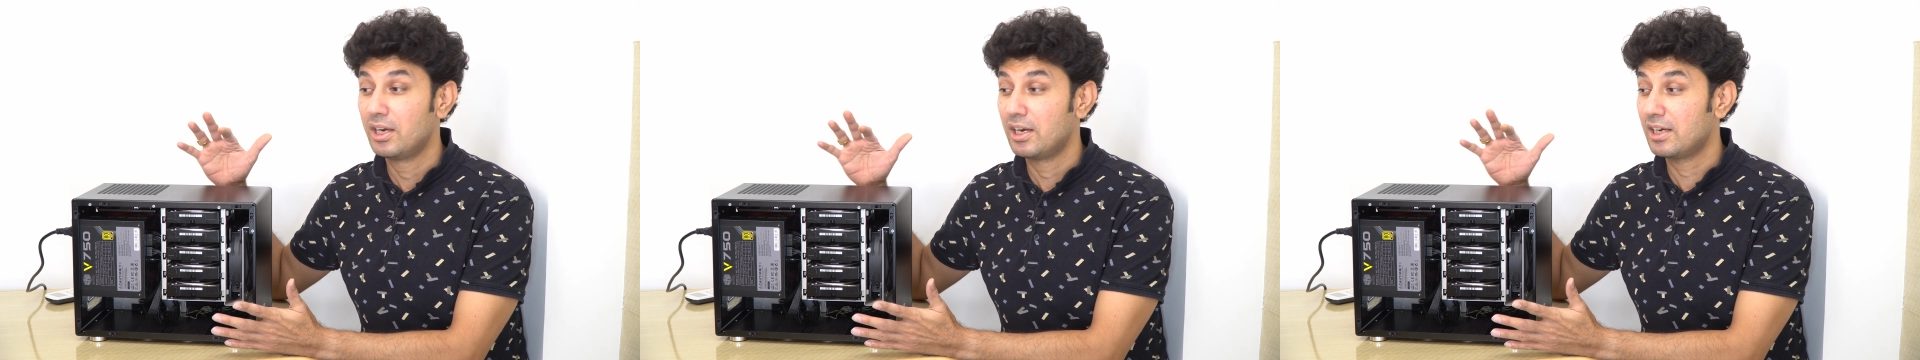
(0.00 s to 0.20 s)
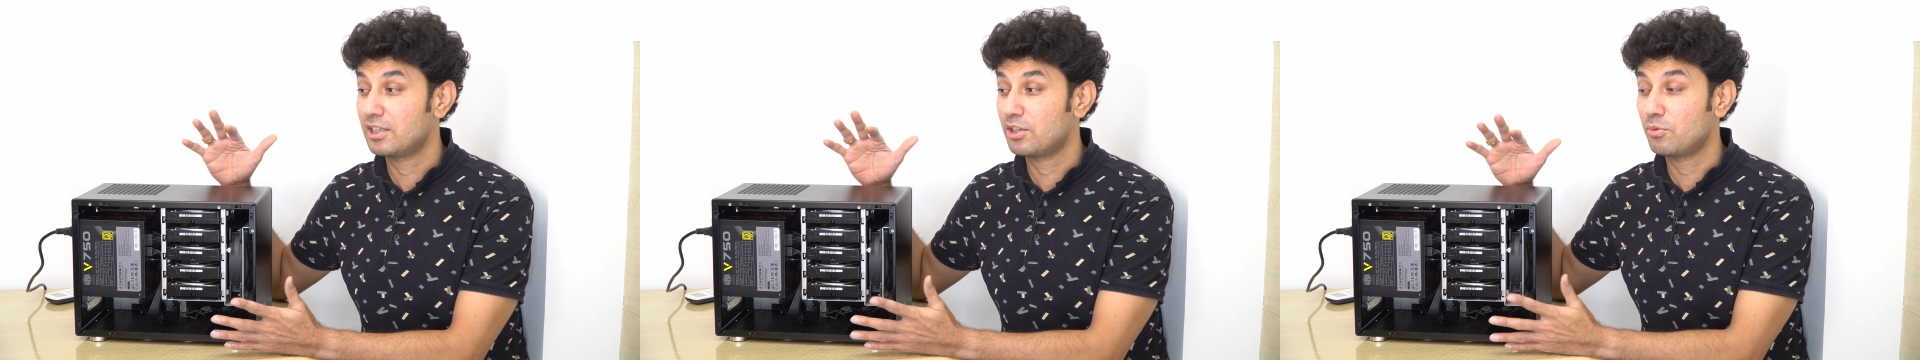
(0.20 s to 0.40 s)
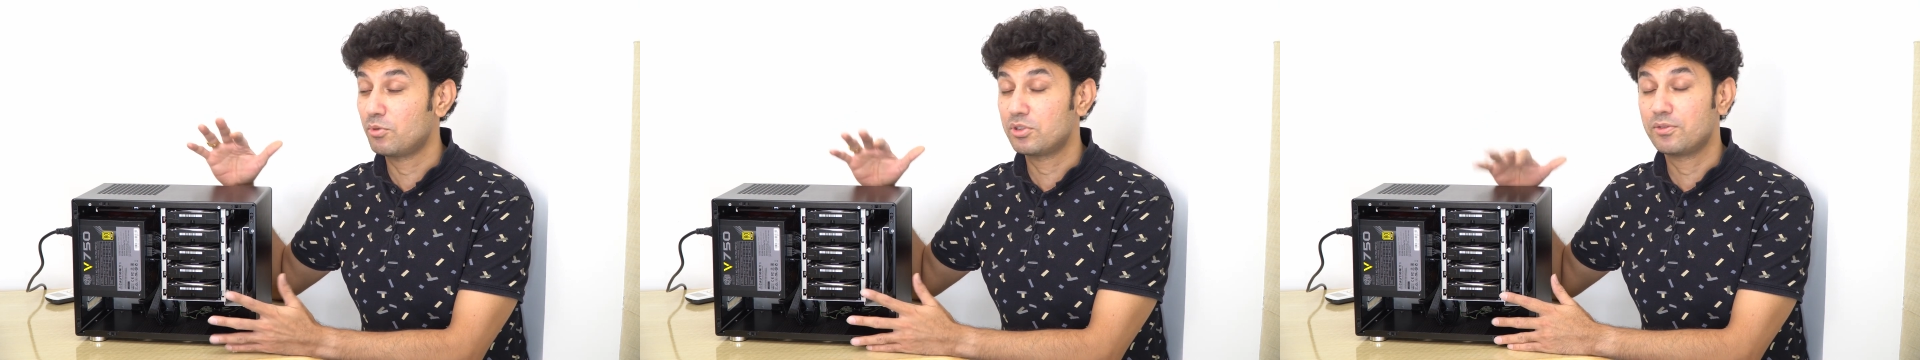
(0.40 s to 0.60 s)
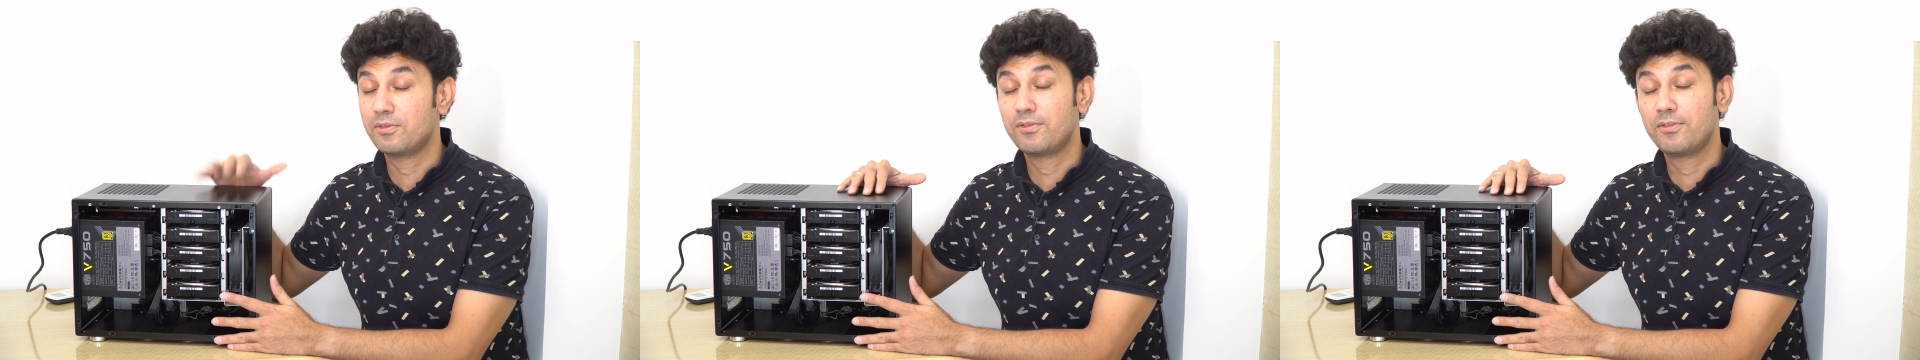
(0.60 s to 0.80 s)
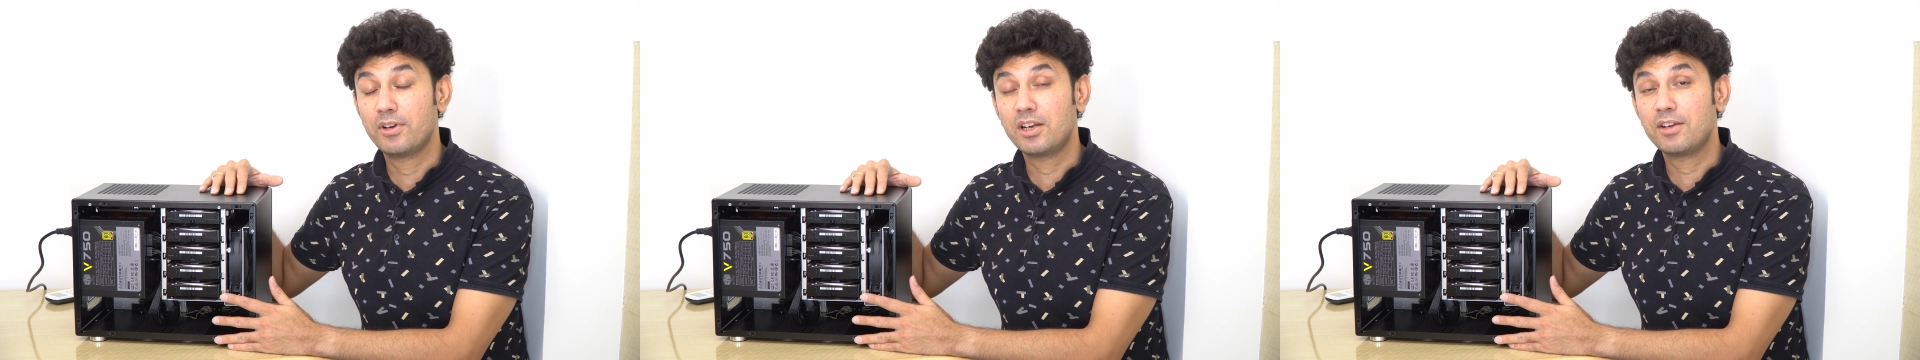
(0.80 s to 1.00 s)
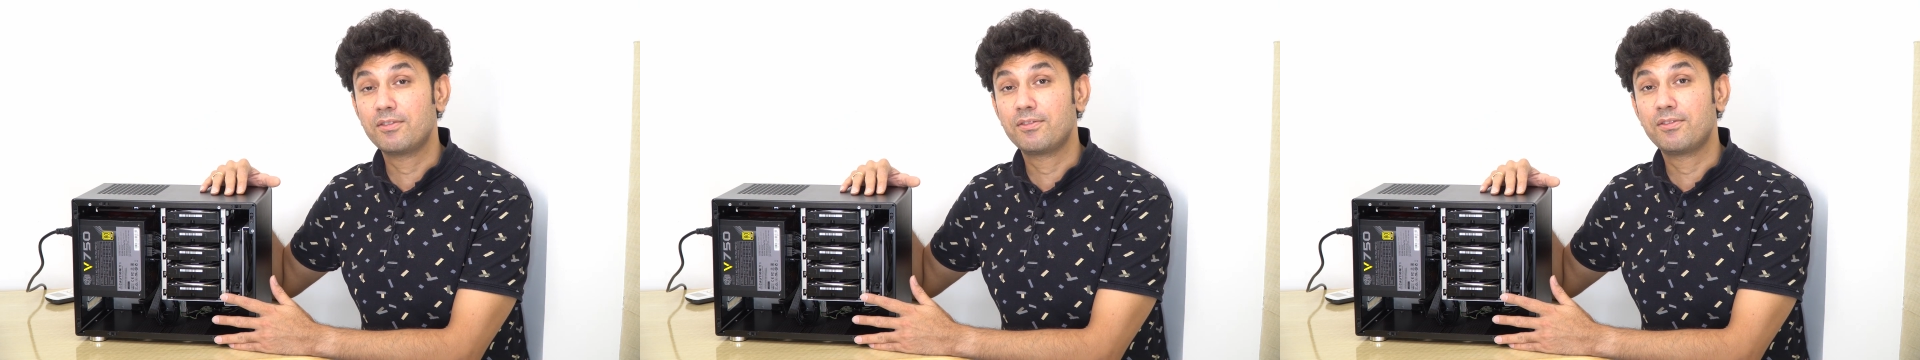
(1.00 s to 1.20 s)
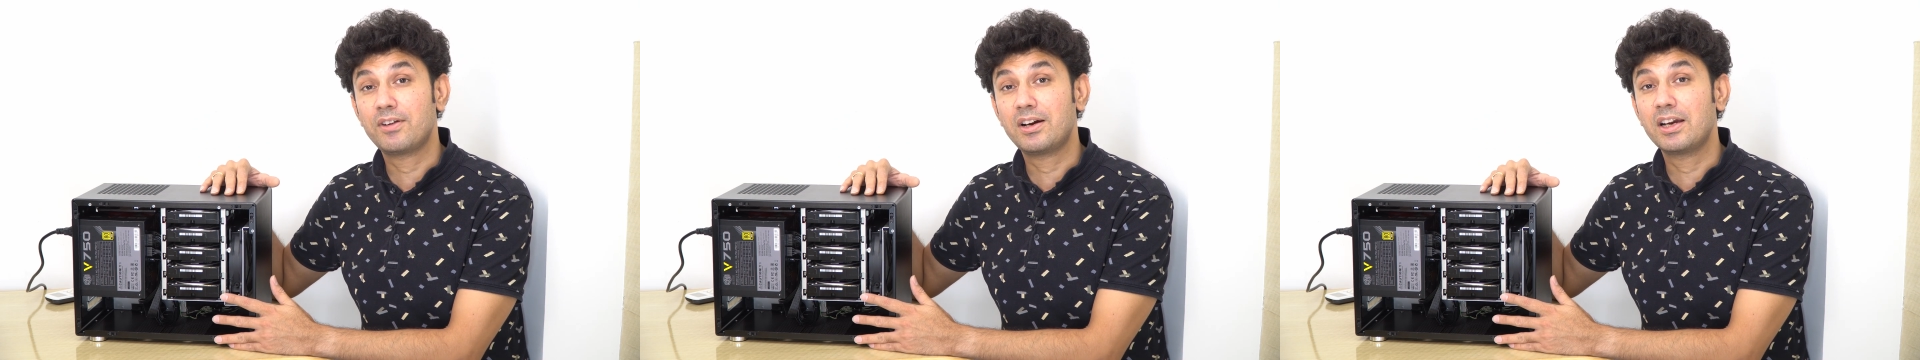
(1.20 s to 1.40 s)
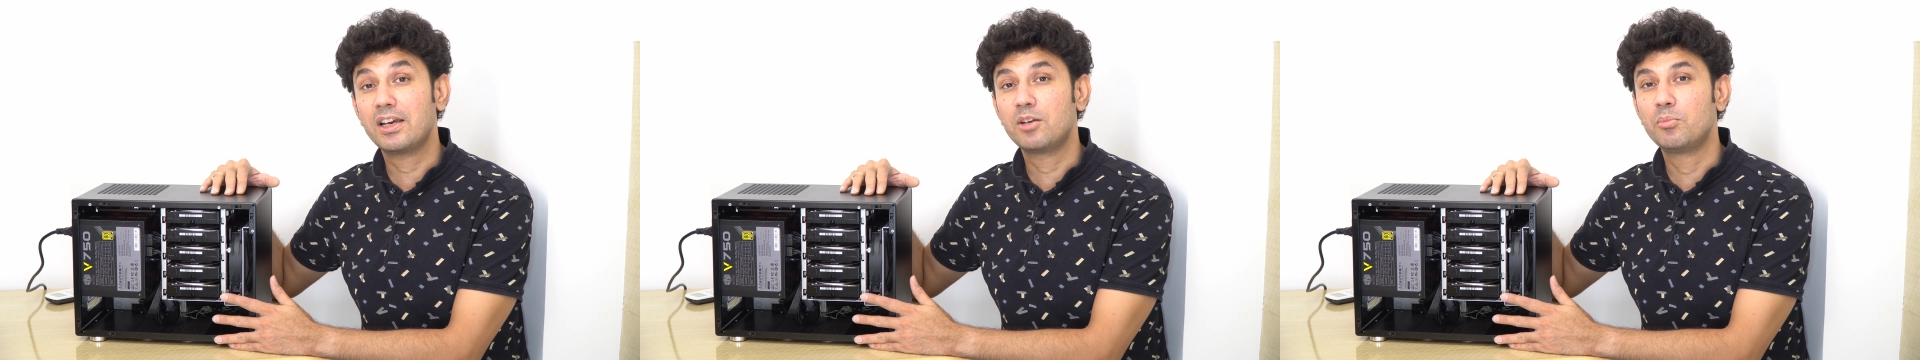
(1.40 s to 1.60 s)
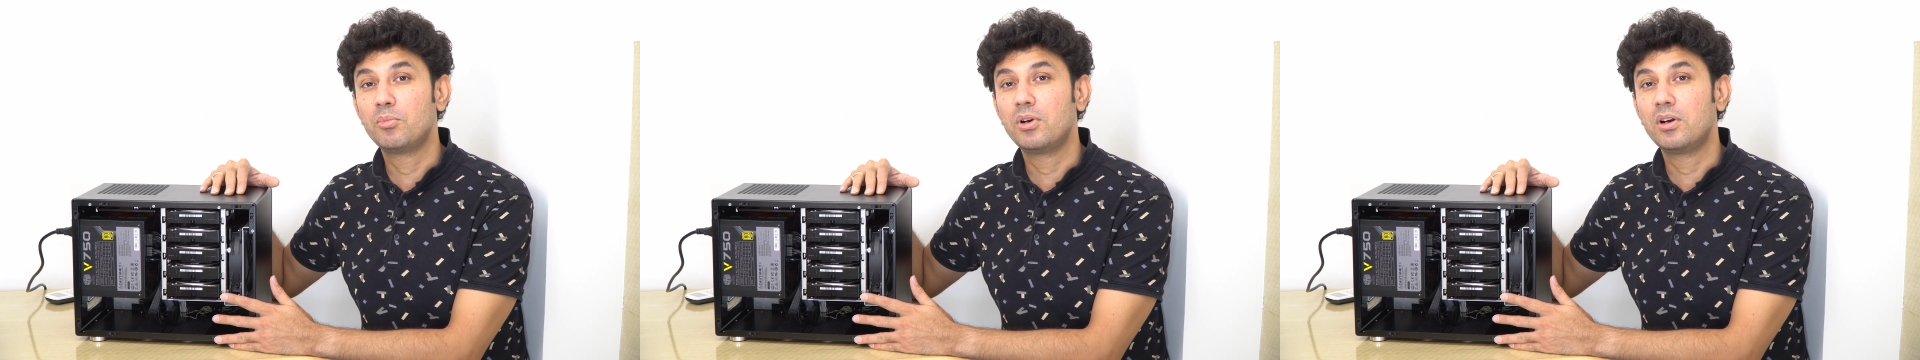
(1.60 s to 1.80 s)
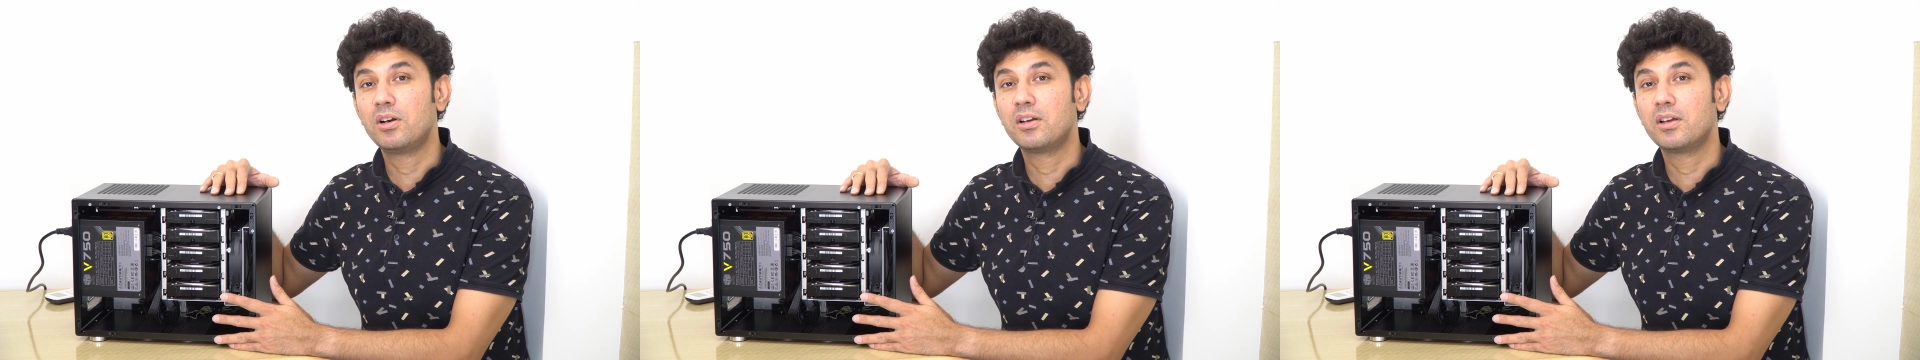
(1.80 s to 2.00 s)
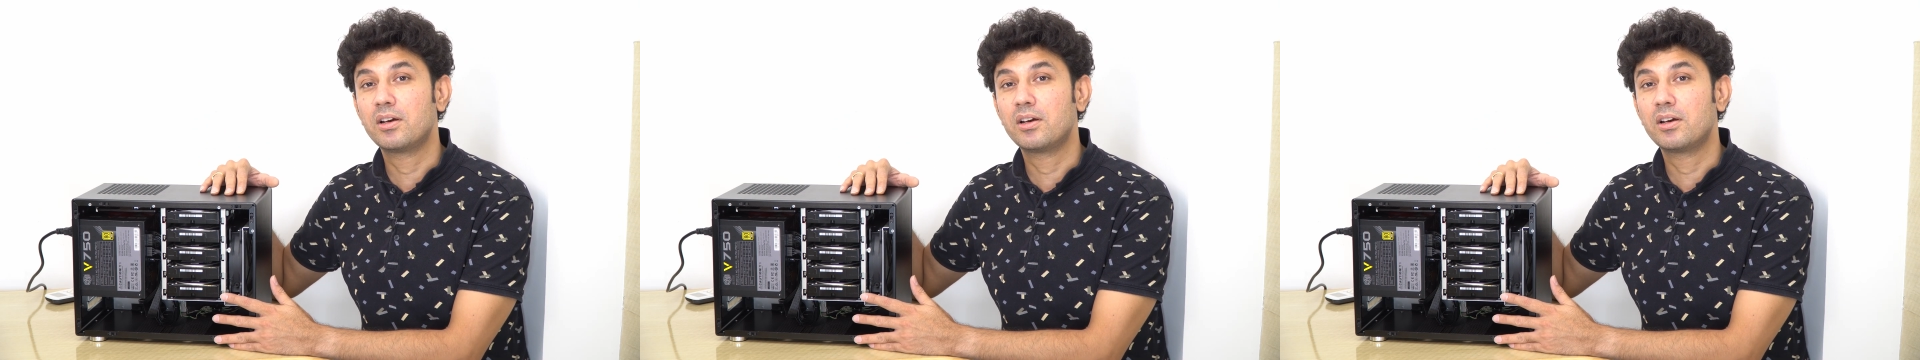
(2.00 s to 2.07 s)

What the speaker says: as it was a very fine build